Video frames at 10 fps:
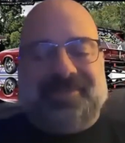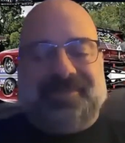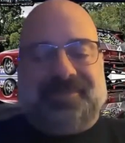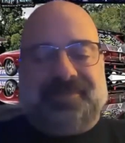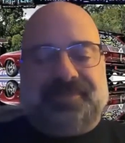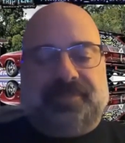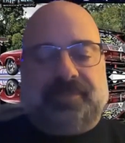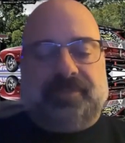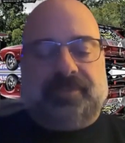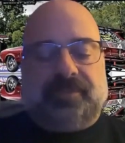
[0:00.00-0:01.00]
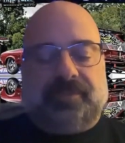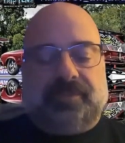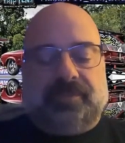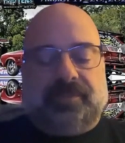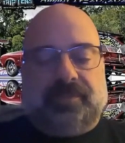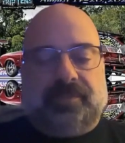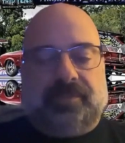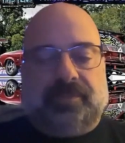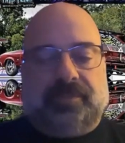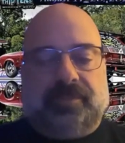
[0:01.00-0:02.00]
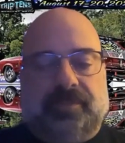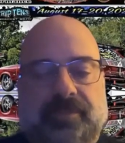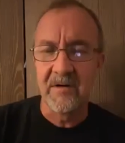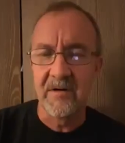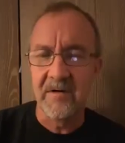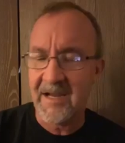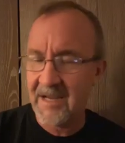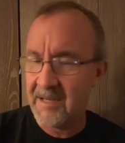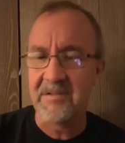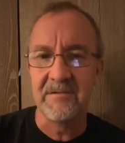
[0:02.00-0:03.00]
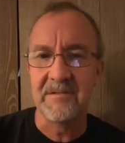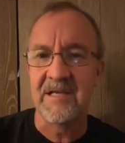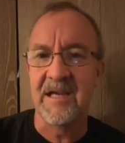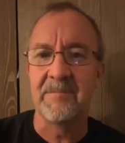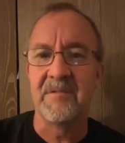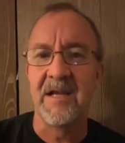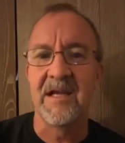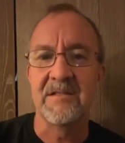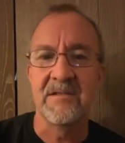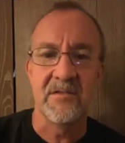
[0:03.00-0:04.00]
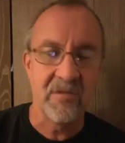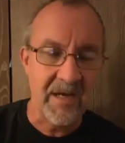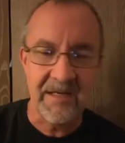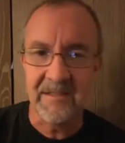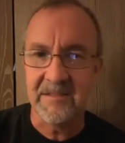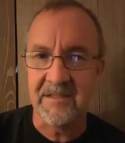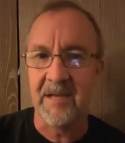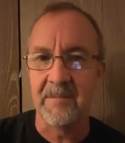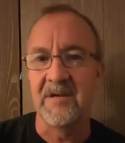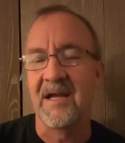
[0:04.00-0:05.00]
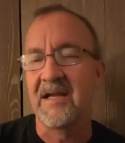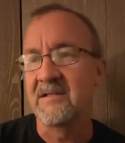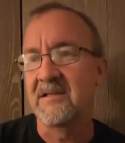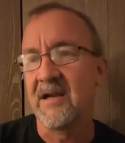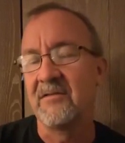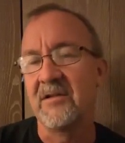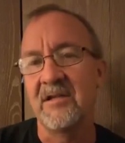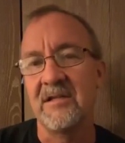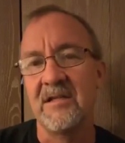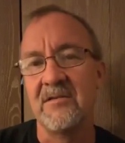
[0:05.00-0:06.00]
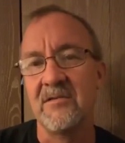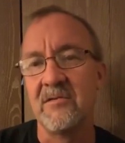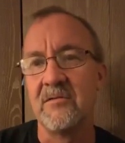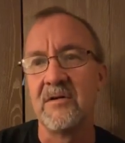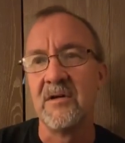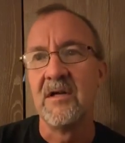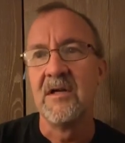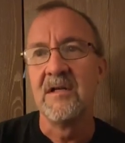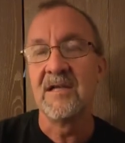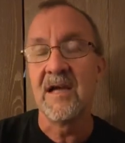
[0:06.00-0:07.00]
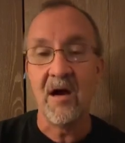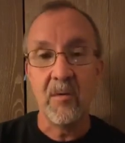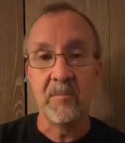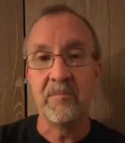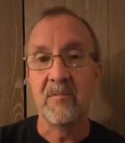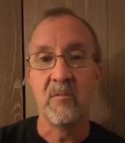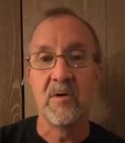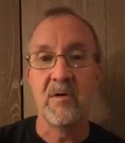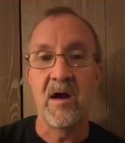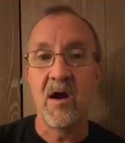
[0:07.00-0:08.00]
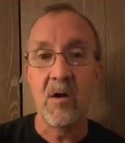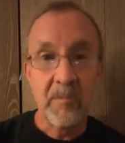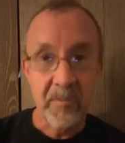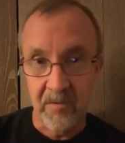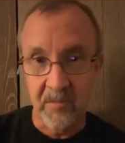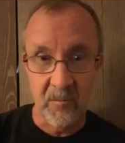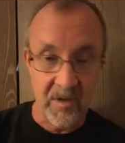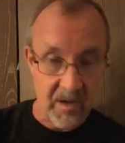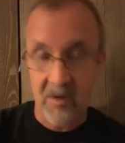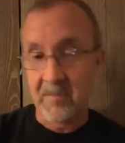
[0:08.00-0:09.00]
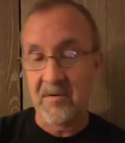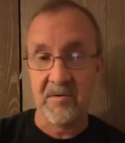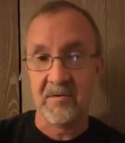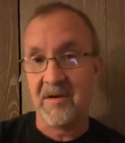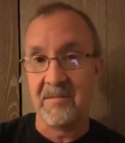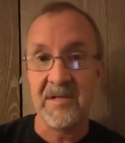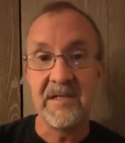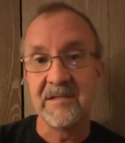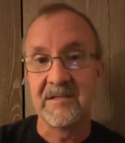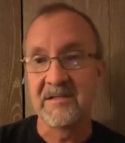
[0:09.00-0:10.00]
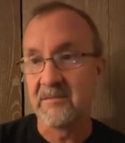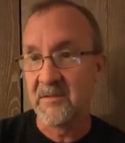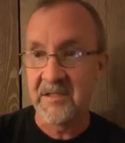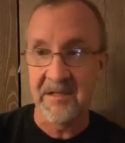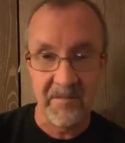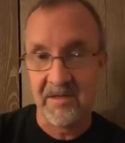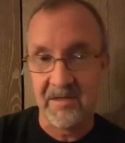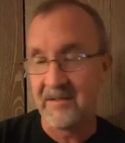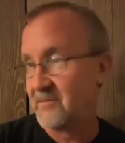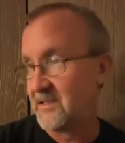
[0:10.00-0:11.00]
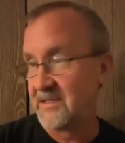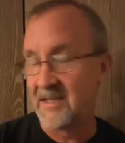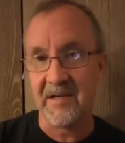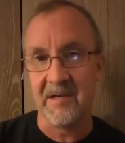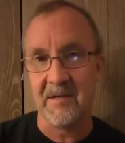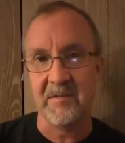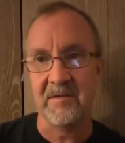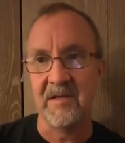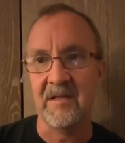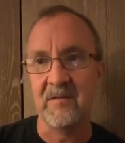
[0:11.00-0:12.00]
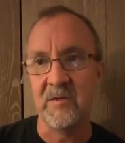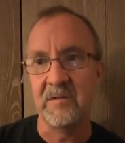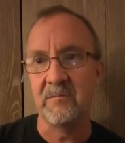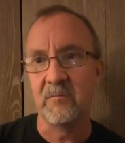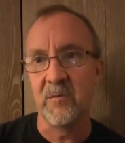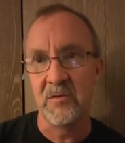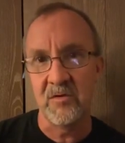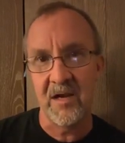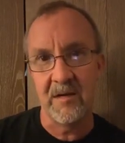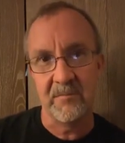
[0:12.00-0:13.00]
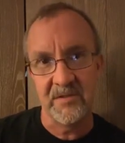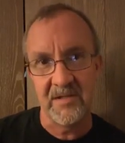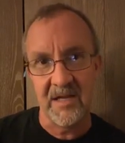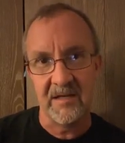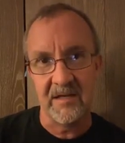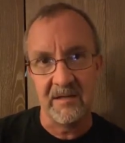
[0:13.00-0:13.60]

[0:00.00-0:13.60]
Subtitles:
Wayne and his crew are absolutely top notch. The track is top notch, and everything they do to help what our program is we come in and we set up and we try to present